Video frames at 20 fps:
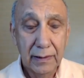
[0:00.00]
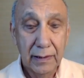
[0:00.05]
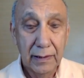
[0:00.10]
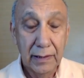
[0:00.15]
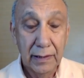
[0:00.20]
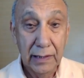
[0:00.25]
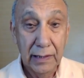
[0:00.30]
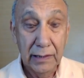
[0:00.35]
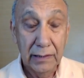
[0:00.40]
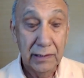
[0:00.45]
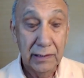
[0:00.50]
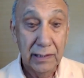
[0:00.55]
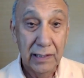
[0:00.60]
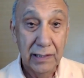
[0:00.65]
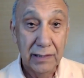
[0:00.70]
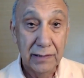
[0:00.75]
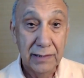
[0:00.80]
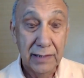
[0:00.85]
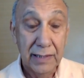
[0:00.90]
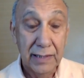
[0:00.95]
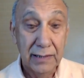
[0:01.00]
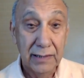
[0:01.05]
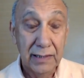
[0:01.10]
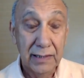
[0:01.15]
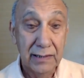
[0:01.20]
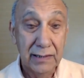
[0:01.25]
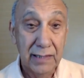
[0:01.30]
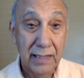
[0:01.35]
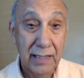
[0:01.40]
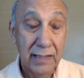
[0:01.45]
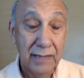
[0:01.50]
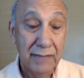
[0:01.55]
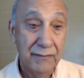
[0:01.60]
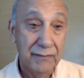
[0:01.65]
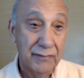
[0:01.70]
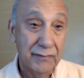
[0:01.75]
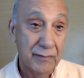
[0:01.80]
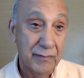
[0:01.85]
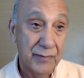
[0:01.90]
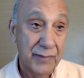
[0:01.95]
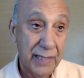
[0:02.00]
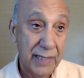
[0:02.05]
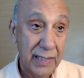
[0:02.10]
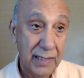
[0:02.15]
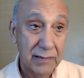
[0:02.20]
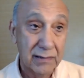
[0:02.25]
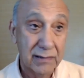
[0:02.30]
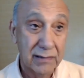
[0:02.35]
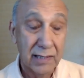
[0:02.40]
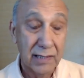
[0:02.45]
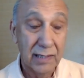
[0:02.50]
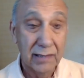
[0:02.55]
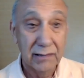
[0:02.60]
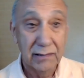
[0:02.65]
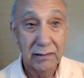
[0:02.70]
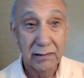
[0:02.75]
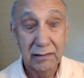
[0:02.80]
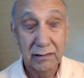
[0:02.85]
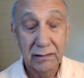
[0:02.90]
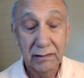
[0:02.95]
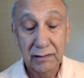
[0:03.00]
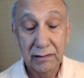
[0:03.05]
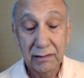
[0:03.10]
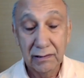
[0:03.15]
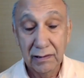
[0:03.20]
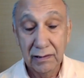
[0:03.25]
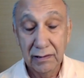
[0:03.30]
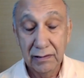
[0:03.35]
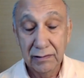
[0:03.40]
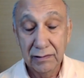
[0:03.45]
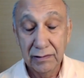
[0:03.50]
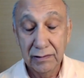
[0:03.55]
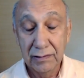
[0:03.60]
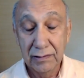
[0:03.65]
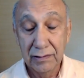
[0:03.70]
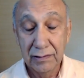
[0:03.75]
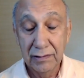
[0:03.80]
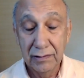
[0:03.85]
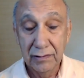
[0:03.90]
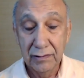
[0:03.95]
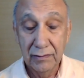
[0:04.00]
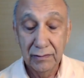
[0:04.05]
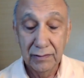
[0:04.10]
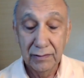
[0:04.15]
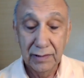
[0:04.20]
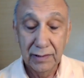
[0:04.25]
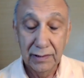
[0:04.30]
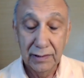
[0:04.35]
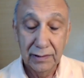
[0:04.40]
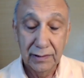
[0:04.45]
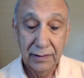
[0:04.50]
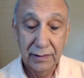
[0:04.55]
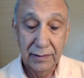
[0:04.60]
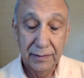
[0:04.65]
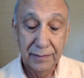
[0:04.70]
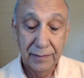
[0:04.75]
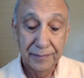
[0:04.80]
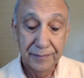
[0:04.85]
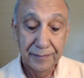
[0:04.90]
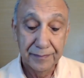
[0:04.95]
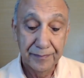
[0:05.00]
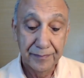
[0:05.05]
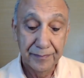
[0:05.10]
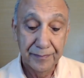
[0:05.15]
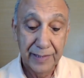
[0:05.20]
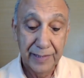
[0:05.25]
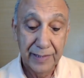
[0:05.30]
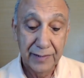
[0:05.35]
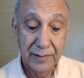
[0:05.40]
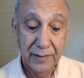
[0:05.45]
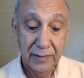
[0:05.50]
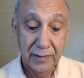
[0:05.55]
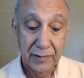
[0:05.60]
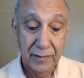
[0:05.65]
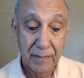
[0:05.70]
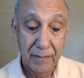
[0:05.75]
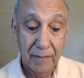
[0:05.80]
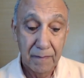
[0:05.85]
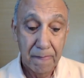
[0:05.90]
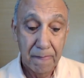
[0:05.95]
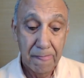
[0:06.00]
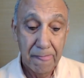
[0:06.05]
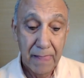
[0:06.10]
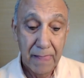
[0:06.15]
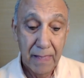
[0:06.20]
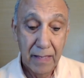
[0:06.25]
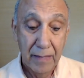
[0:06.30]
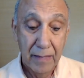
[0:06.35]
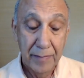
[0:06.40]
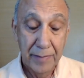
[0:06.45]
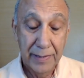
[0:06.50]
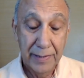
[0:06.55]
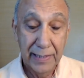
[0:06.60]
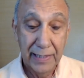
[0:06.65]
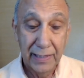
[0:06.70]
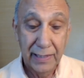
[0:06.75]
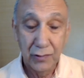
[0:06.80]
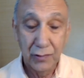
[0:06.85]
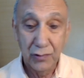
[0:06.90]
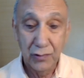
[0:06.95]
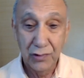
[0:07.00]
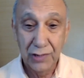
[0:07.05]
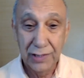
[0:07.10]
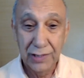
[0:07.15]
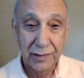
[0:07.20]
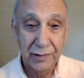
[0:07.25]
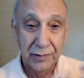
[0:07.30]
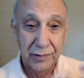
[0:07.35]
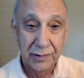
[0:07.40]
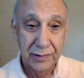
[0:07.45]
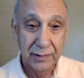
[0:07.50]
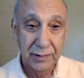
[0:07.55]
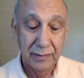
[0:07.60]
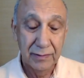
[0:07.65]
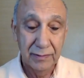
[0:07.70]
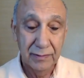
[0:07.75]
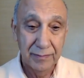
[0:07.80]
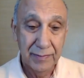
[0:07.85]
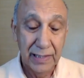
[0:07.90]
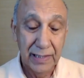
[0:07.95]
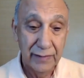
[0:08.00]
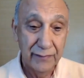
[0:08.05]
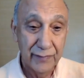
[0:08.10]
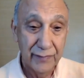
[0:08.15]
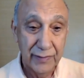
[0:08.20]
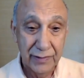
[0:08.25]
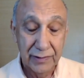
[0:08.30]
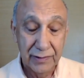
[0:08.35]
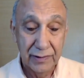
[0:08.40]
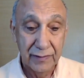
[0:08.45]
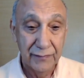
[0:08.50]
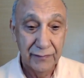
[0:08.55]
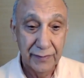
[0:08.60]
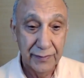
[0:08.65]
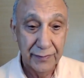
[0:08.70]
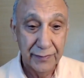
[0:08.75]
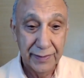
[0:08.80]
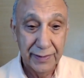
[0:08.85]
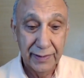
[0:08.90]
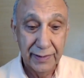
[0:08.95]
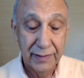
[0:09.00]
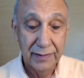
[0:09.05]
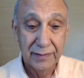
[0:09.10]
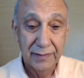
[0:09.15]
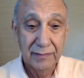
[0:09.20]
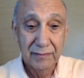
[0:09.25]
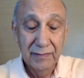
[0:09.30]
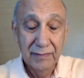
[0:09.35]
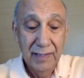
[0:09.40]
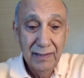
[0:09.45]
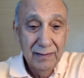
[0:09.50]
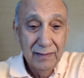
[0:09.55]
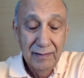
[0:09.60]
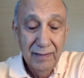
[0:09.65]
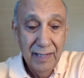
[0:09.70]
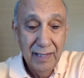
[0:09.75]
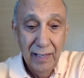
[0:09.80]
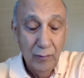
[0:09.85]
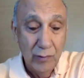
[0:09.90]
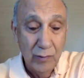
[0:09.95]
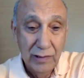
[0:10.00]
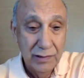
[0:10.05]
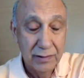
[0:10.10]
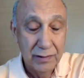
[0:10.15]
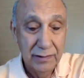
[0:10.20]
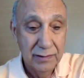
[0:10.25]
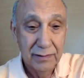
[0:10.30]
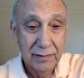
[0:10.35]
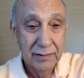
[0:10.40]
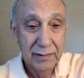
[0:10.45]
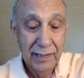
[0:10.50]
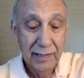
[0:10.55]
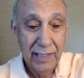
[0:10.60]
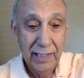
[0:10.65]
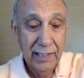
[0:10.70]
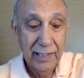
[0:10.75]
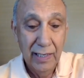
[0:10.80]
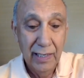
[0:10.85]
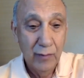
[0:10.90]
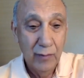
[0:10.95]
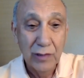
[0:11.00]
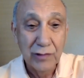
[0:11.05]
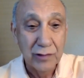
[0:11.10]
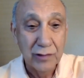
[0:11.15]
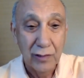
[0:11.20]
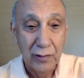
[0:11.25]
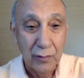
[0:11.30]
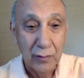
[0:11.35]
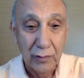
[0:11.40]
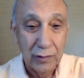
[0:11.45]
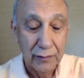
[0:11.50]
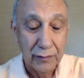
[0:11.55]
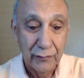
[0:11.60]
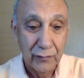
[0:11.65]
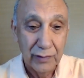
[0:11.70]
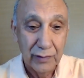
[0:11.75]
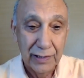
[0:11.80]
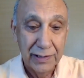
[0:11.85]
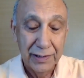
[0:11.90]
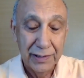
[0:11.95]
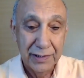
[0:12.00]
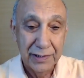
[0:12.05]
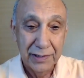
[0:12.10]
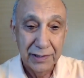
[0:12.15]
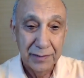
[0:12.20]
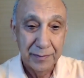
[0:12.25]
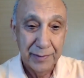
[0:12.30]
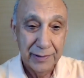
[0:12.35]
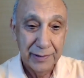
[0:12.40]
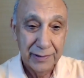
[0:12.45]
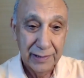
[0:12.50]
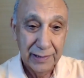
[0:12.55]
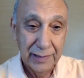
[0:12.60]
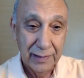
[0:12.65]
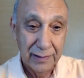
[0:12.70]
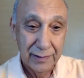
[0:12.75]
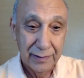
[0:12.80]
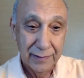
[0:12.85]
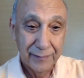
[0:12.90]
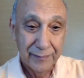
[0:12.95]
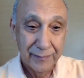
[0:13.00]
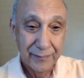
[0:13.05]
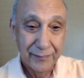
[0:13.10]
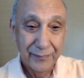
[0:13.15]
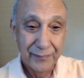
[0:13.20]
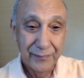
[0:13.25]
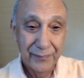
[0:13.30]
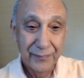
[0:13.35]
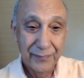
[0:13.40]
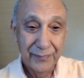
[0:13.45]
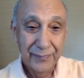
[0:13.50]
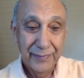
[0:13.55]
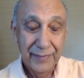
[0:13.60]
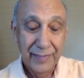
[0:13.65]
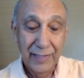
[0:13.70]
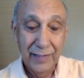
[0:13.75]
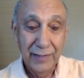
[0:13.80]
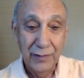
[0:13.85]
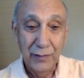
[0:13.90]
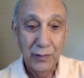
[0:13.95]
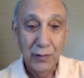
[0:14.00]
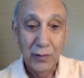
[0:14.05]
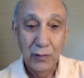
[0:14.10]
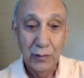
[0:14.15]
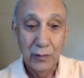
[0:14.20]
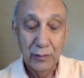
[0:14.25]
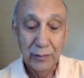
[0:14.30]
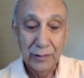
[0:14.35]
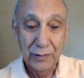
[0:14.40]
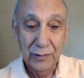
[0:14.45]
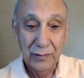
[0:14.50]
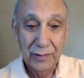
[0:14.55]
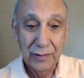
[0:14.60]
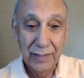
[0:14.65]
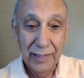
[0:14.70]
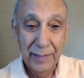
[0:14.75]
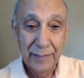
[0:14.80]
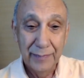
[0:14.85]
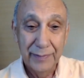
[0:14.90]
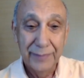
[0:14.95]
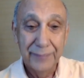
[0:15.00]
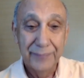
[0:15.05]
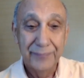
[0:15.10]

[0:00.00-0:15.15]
And recognize that, and then from that consciousness or that presence began to change and manifest different things. I wasn't looking for anything in particular. I didn't know what was going to happen.